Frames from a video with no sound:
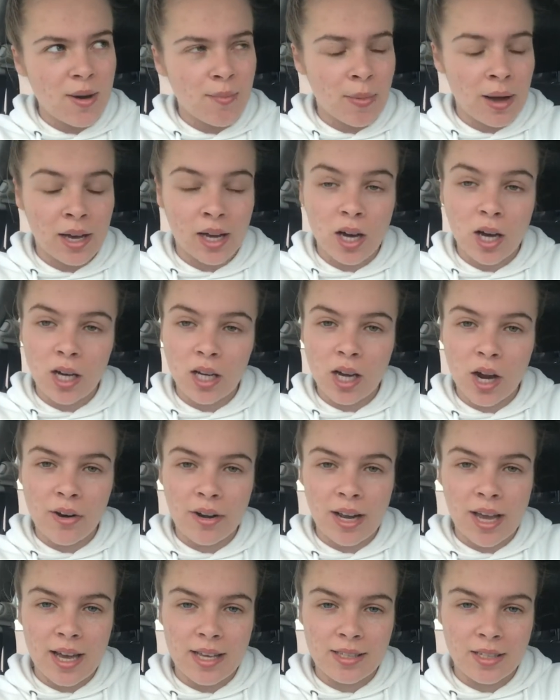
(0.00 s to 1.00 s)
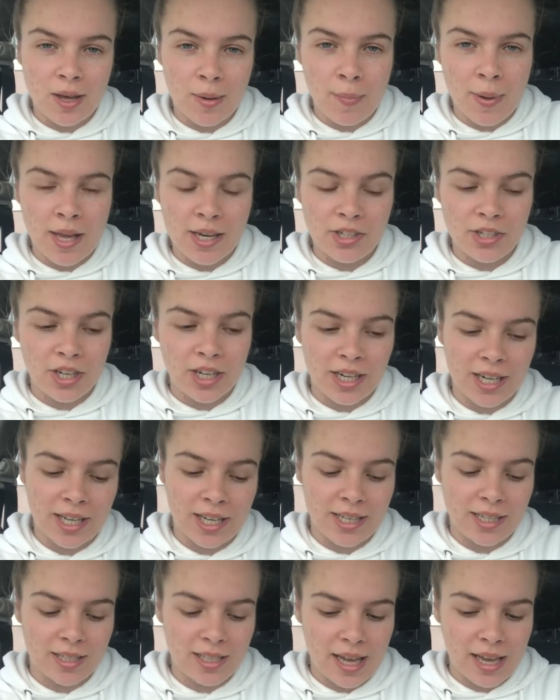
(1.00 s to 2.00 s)
my car currently has no petrol in
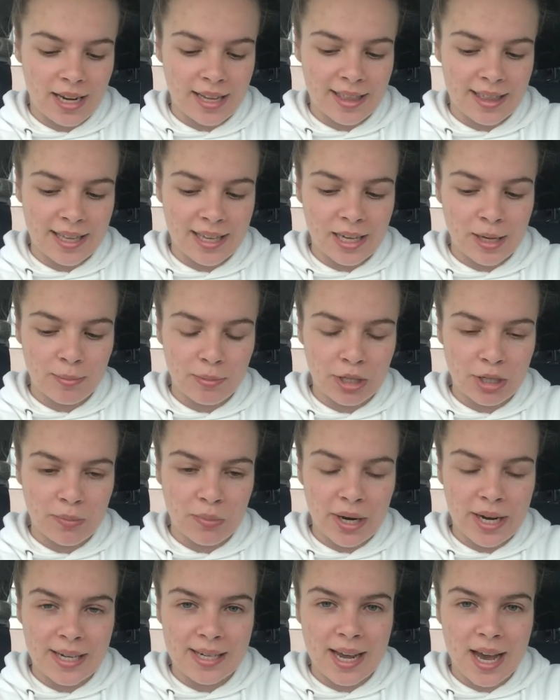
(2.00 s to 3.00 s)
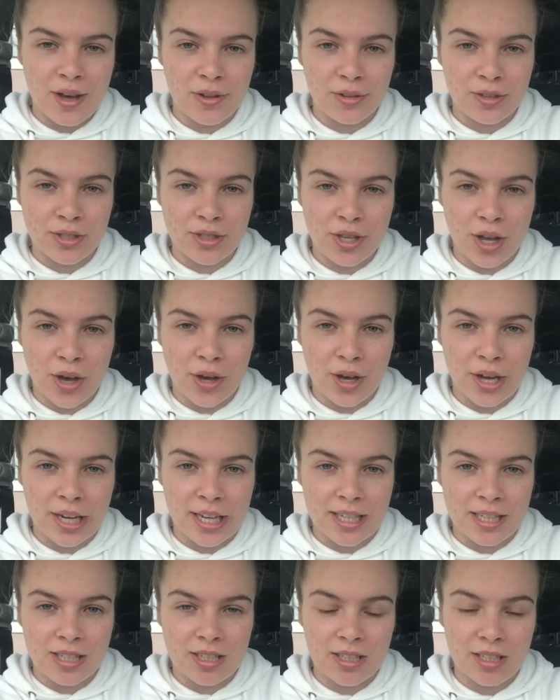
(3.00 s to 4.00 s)
it and I think I'm going to break down, so I
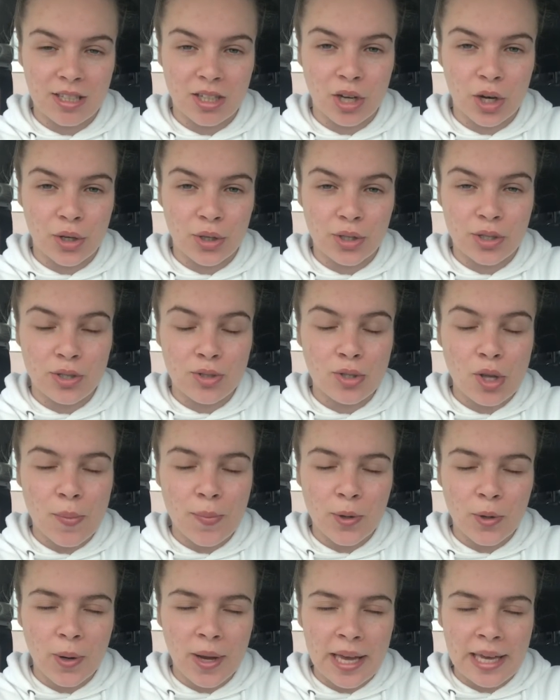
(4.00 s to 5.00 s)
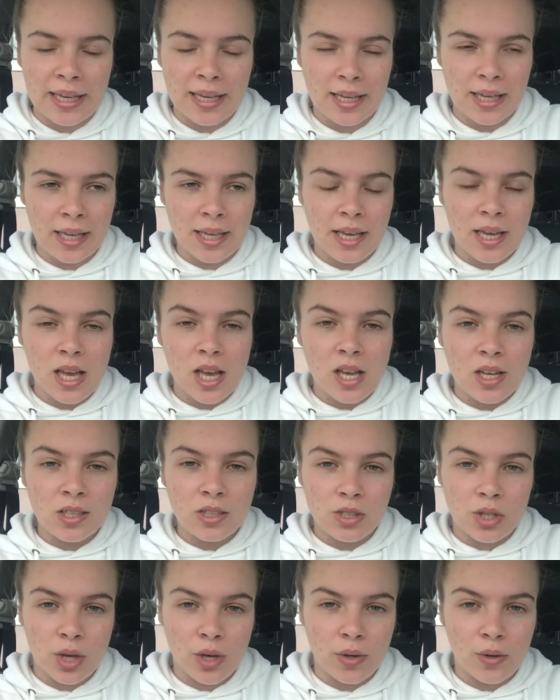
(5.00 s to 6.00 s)
need to go super quick
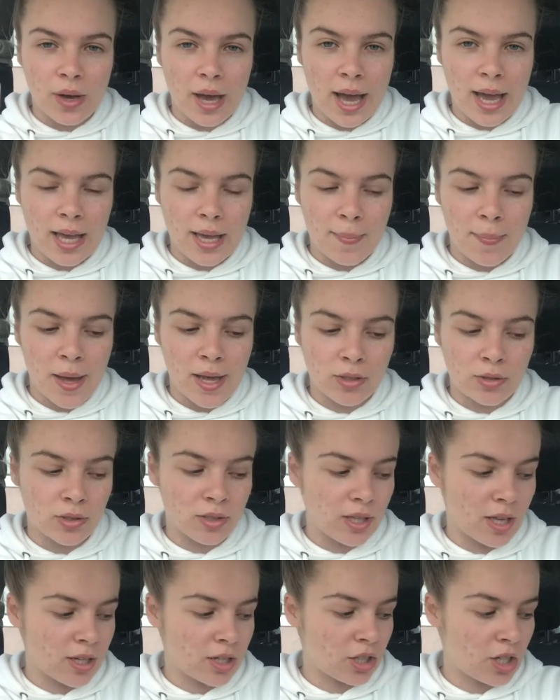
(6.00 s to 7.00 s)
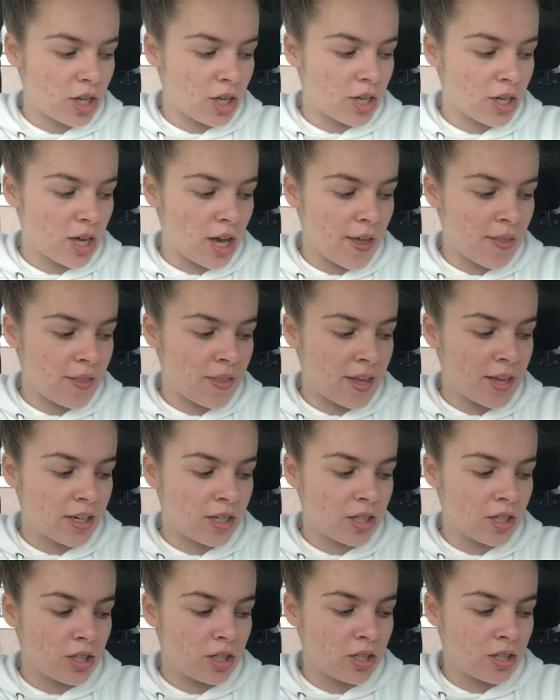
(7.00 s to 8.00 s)
to a petrol station and
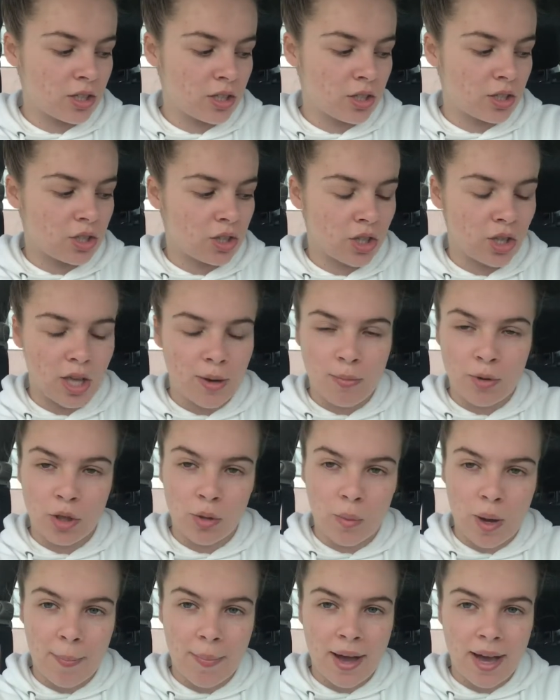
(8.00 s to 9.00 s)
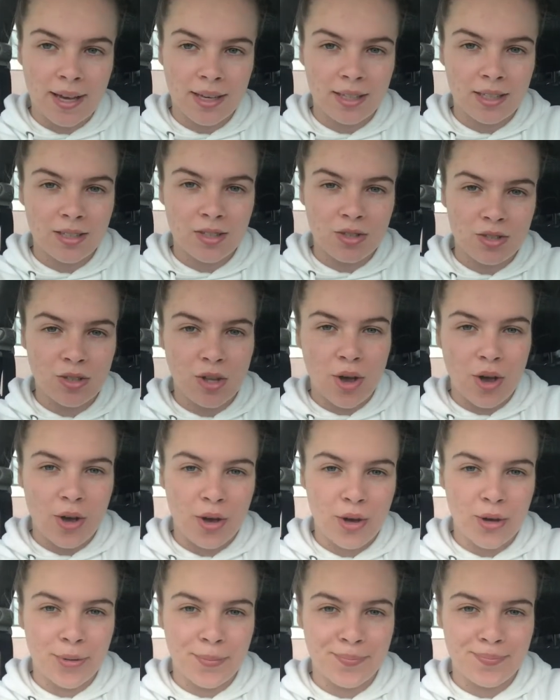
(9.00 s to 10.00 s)
then do them on the way back.
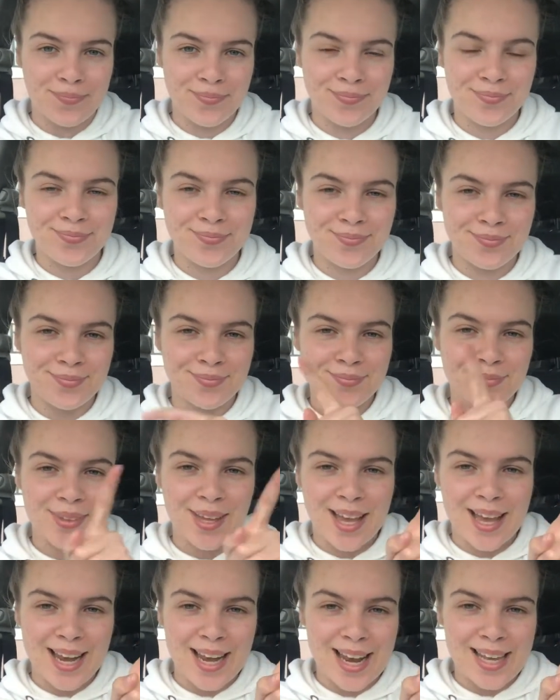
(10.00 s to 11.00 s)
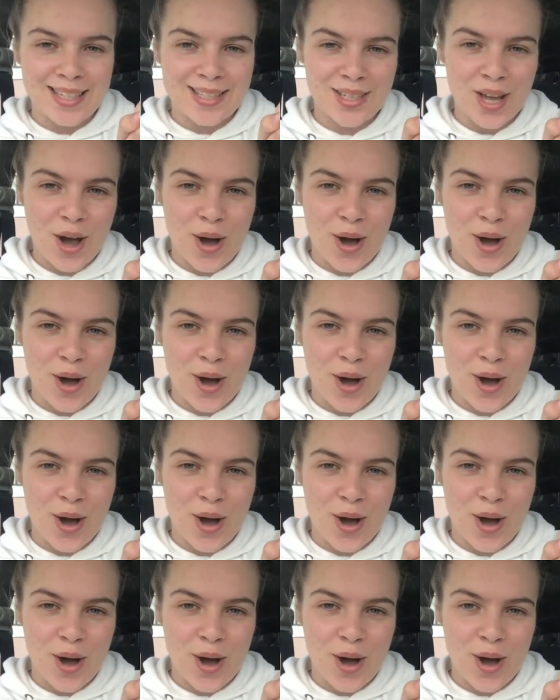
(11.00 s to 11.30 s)
So let's